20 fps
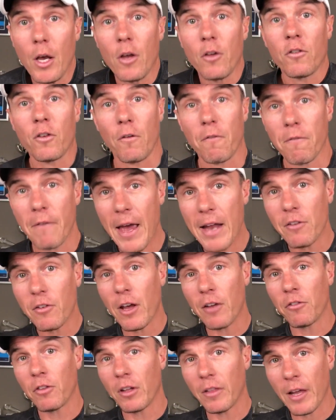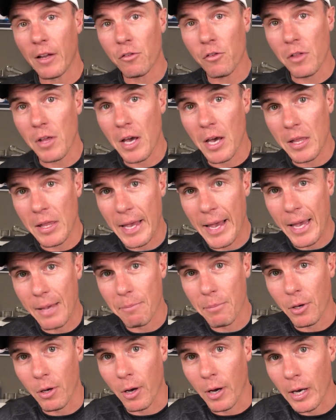So fantastic, that's there. The
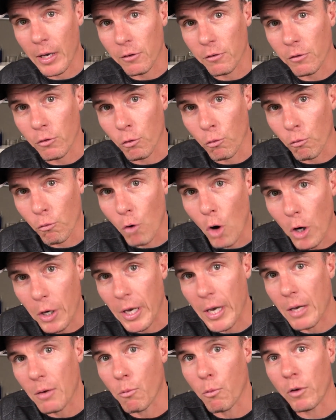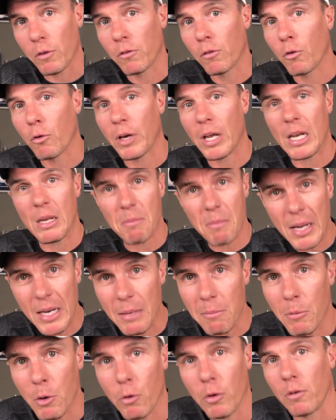API is still rocking. We're still getting
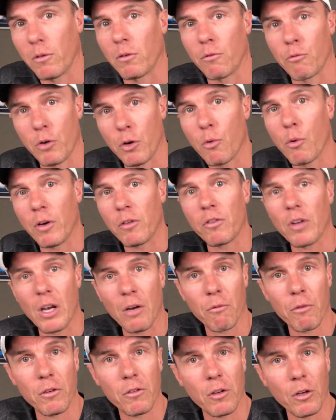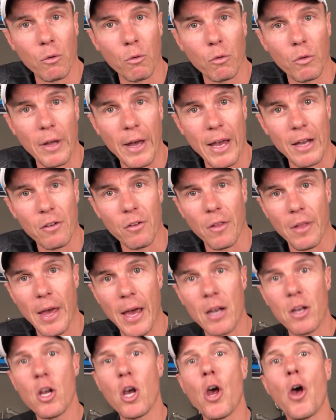many millions of requests every single day to
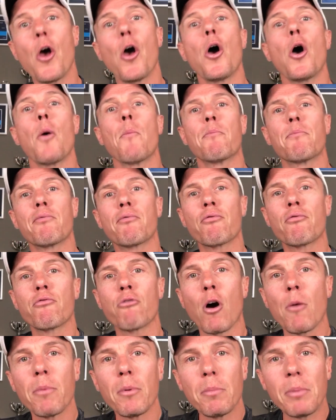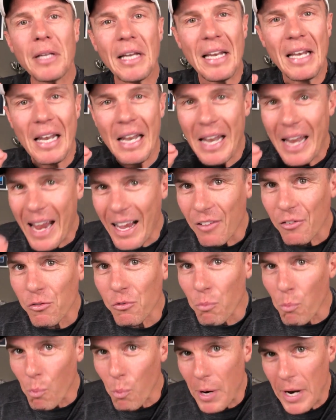that. Probably
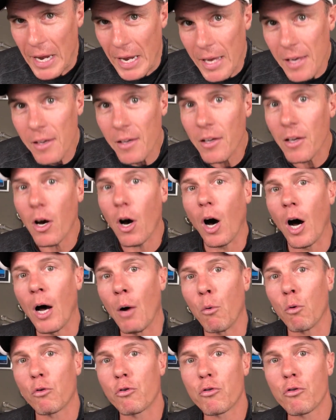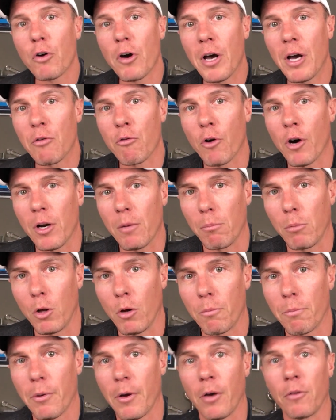next week, I will try and write a
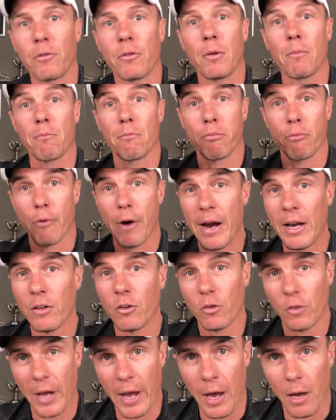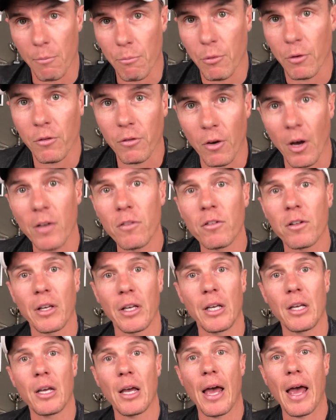blog post that breaks down
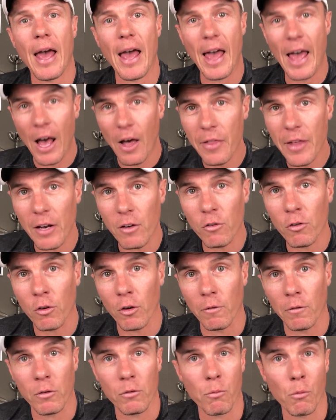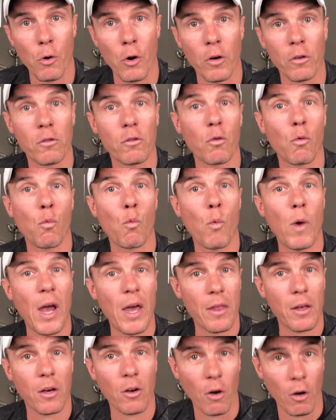precisely how that service works,
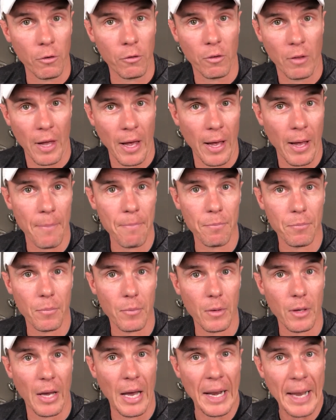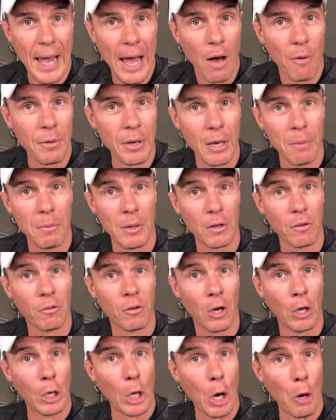where the costs are, and how I'm keeping it
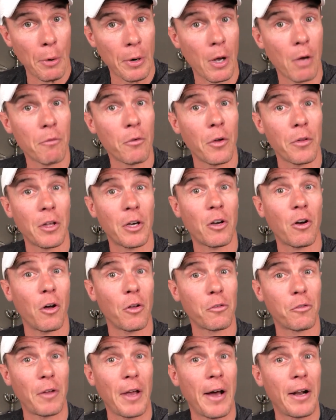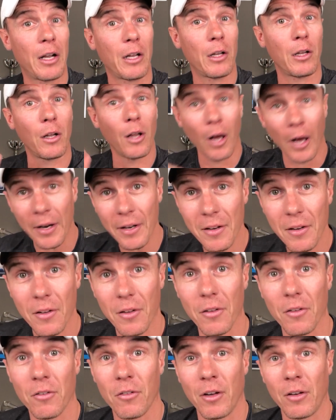so low. And I've got the cost down a lot
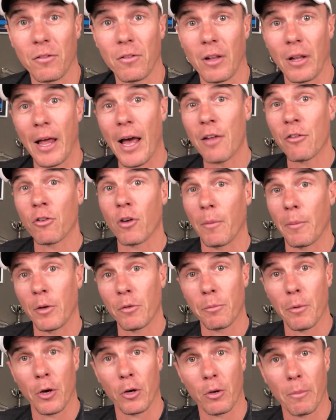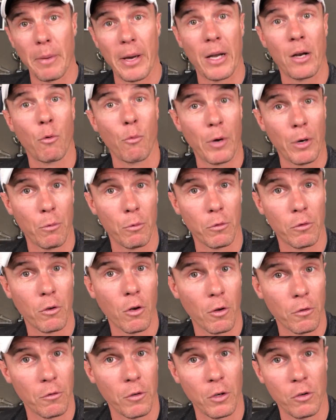since the last time I spoke about it when it was
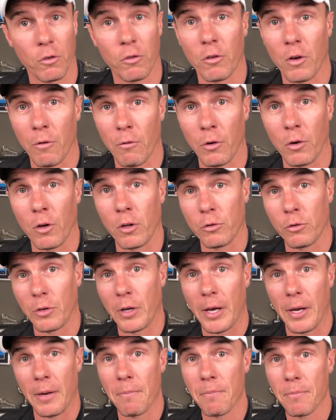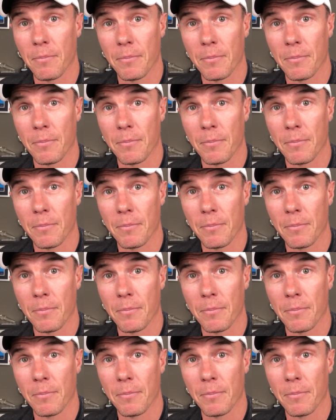costing just over $1 a day.